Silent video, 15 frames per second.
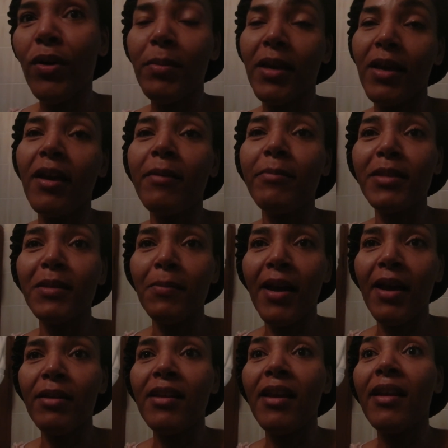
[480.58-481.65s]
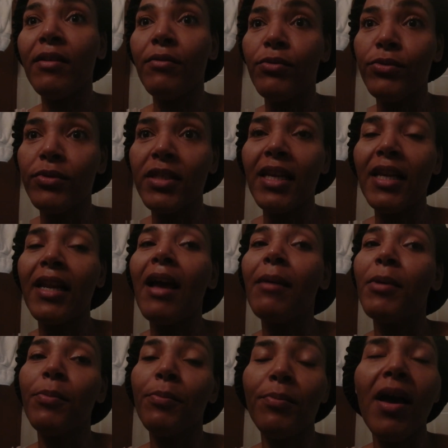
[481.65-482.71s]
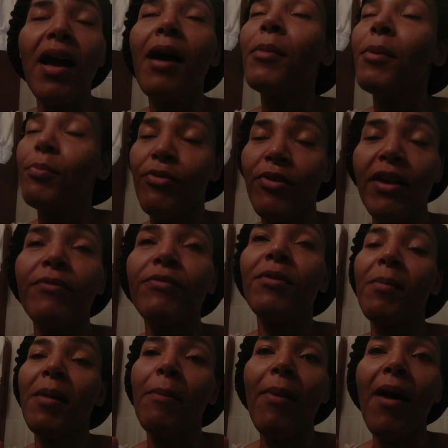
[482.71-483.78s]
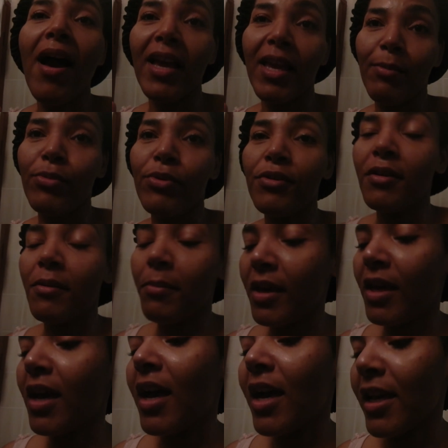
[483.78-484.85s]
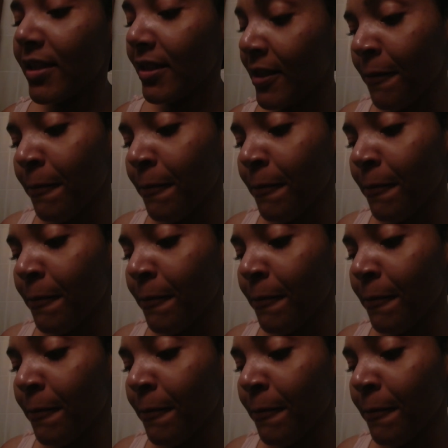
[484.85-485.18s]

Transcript: becomes my daily routine, I'm a pray for my pocketbook, because